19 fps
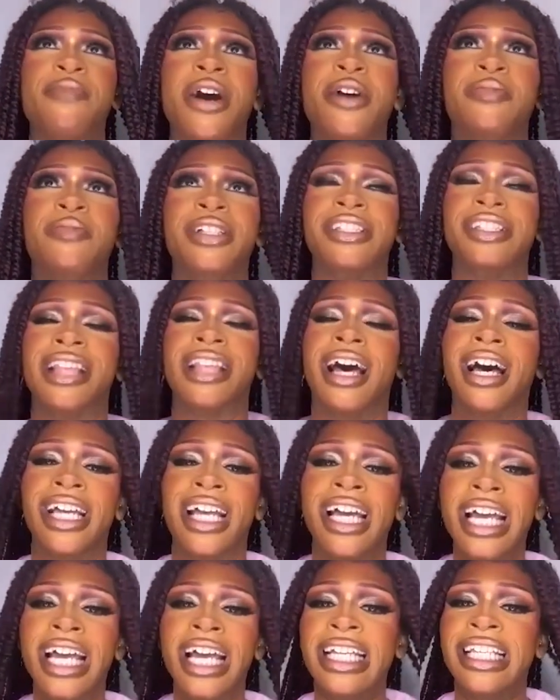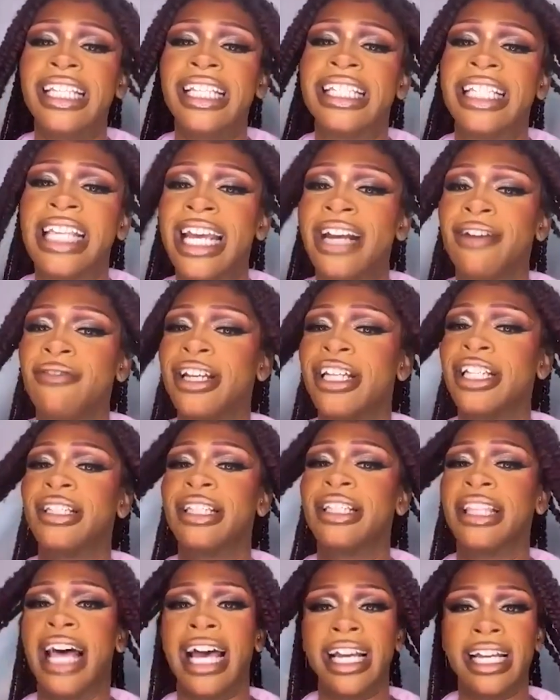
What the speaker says: moments, like serious